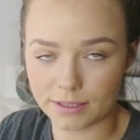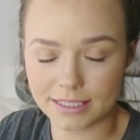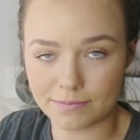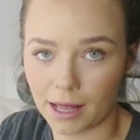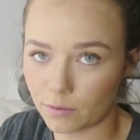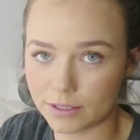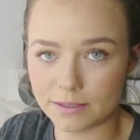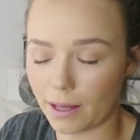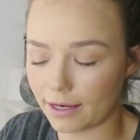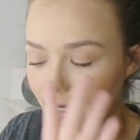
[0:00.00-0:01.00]
of what the smell
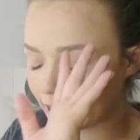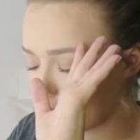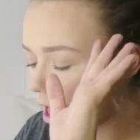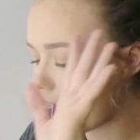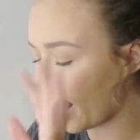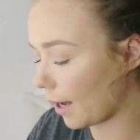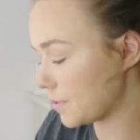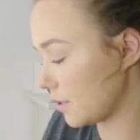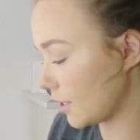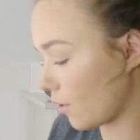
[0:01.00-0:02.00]
would smell like.
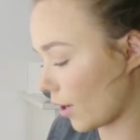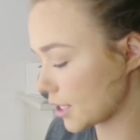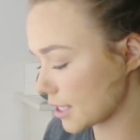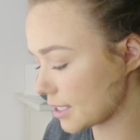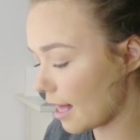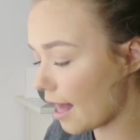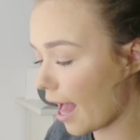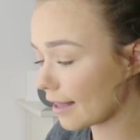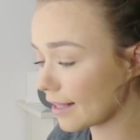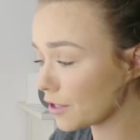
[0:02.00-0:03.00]
Absolutely gorgeous.
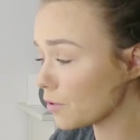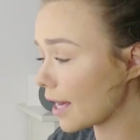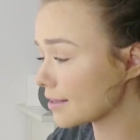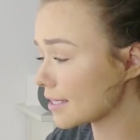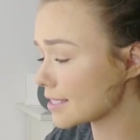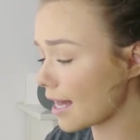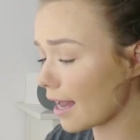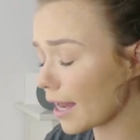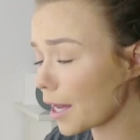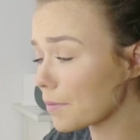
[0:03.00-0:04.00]
And then you get this
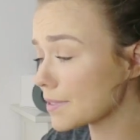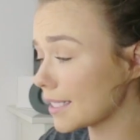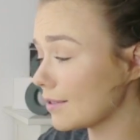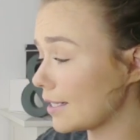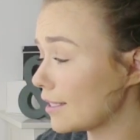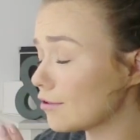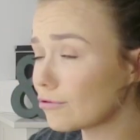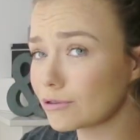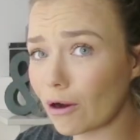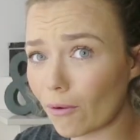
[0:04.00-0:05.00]
absolutely
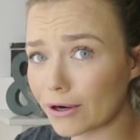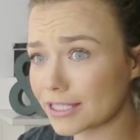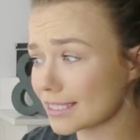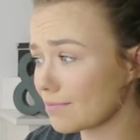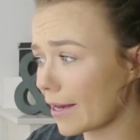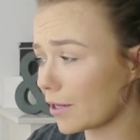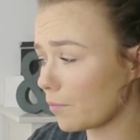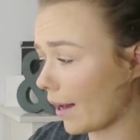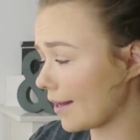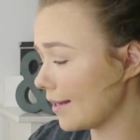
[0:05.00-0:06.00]
gorgeous
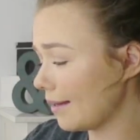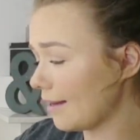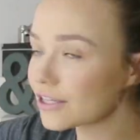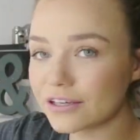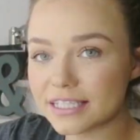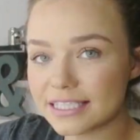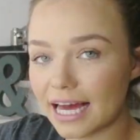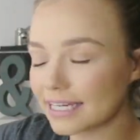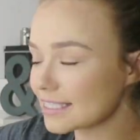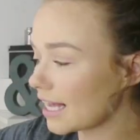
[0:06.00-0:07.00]
makeup bag. How cute is
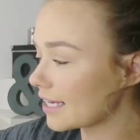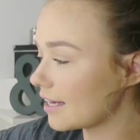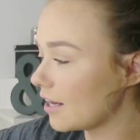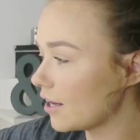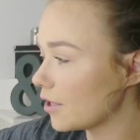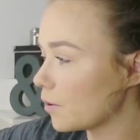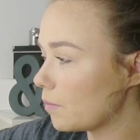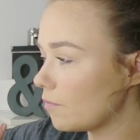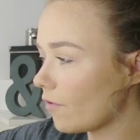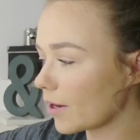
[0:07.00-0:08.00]
that? It's like
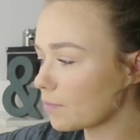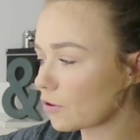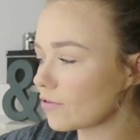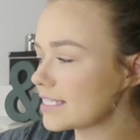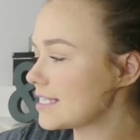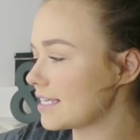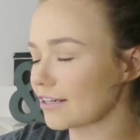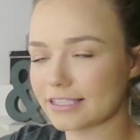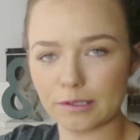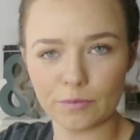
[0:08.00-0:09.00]
very Parisian
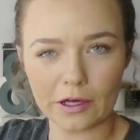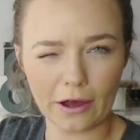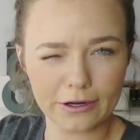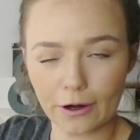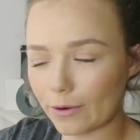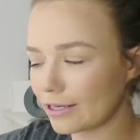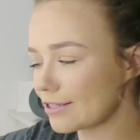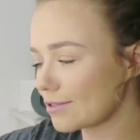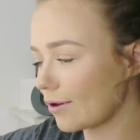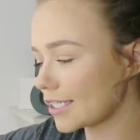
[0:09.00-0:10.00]
or something. I don't know, it
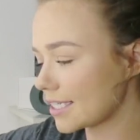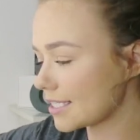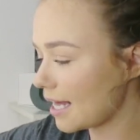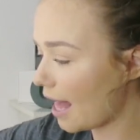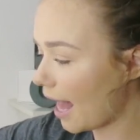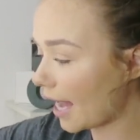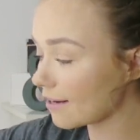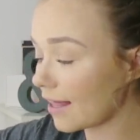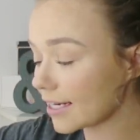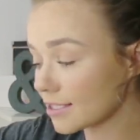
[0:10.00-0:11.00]
looks gorgeous.
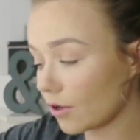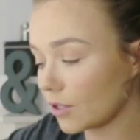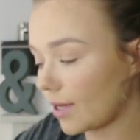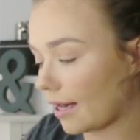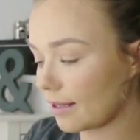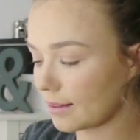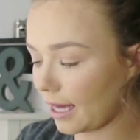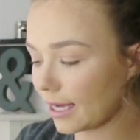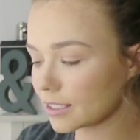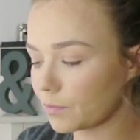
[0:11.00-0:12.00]
And that is all you get in
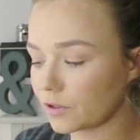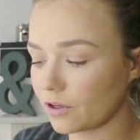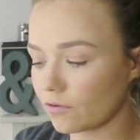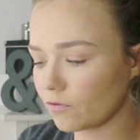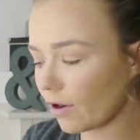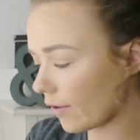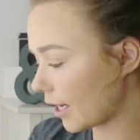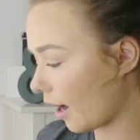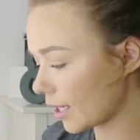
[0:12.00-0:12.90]
that, but they're very